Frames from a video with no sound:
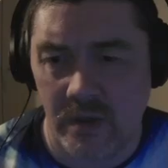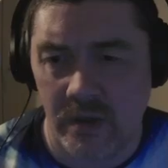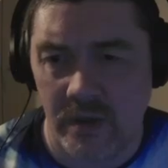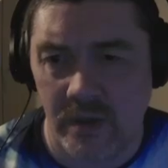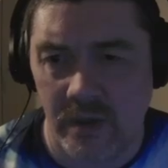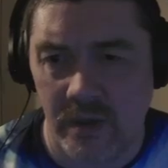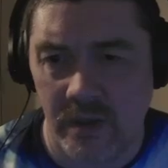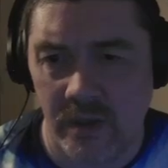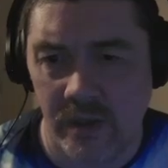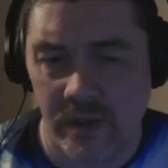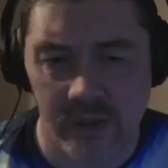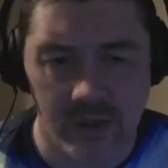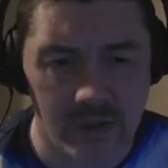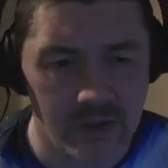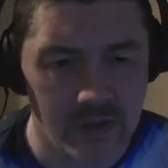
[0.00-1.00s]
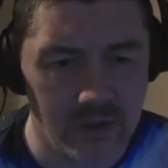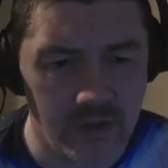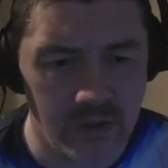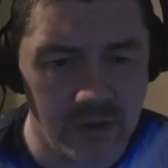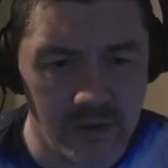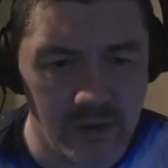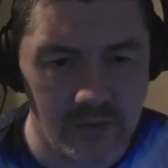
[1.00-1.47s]
10,
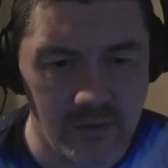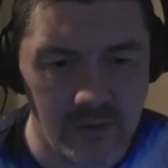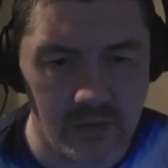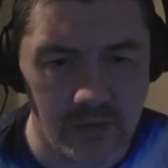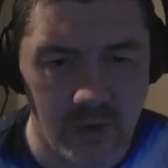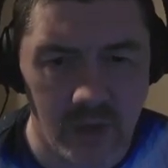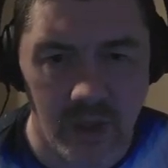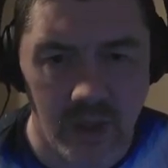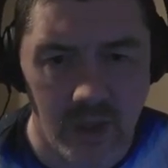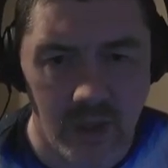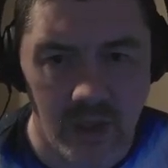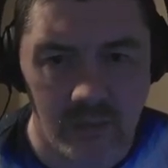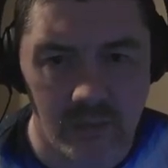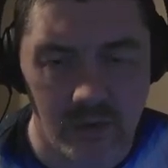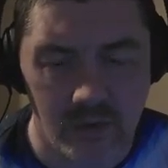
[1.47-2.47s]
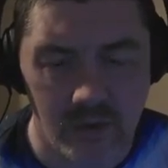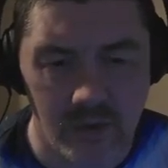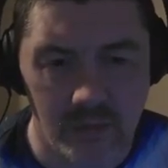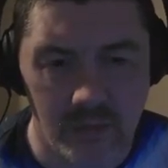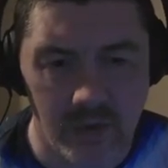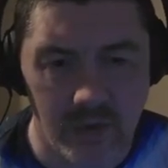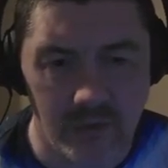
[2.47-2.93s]
16, so I'm going
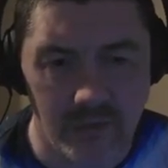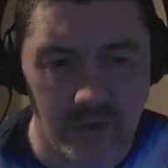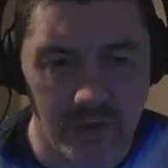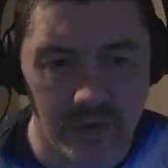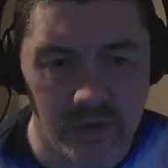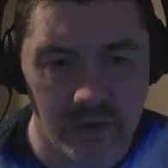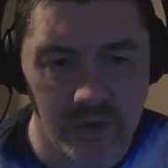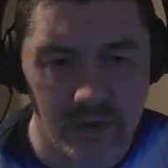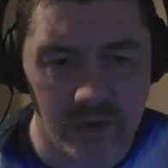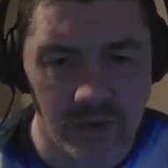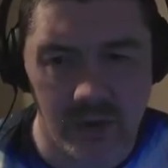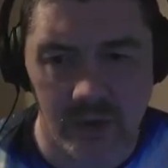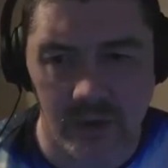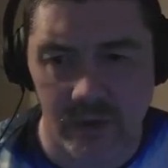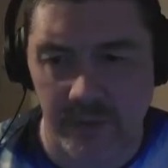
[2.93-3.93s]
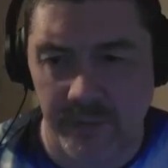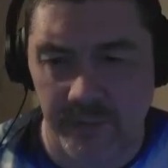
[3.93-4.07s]
to bother using the